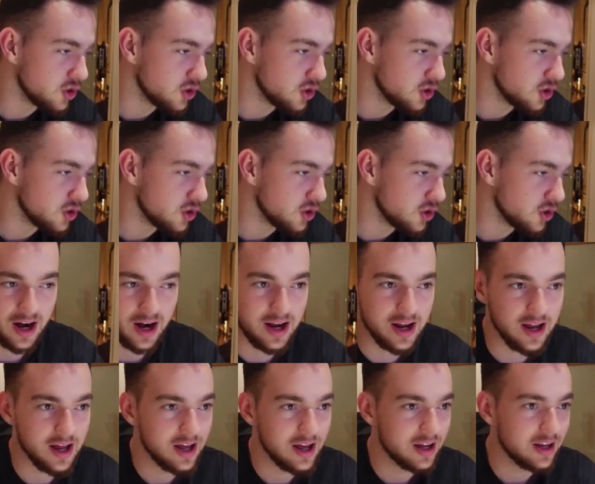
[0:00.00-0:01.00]
win, right?
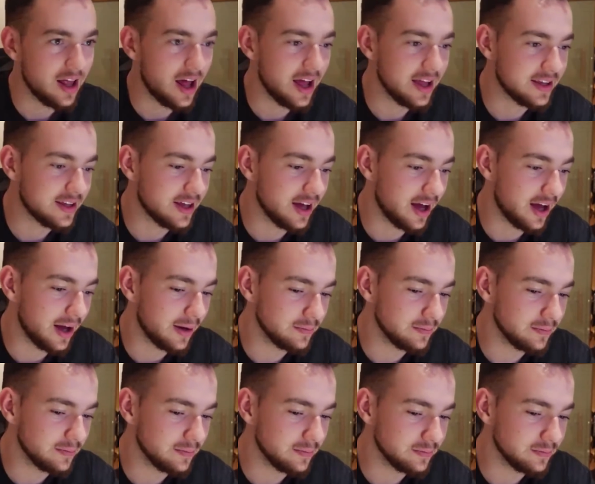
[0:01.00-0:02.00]
Like,
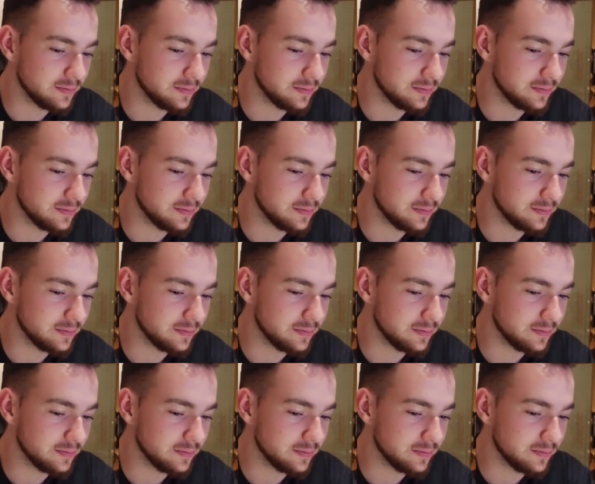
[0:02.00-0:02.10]
you